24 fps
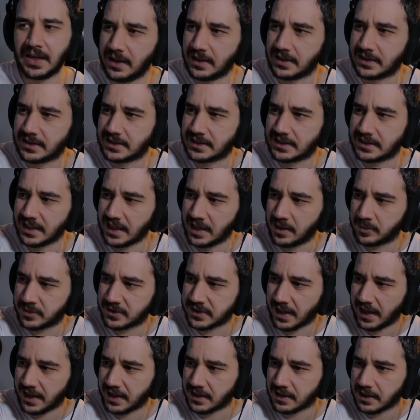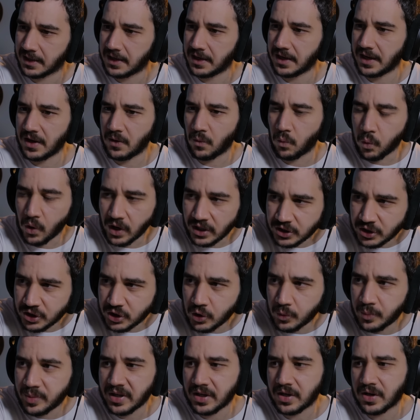It seems like it wants
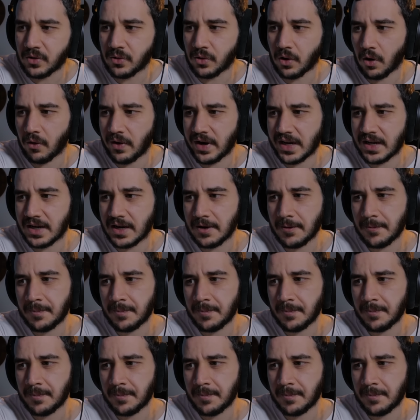to be heroic,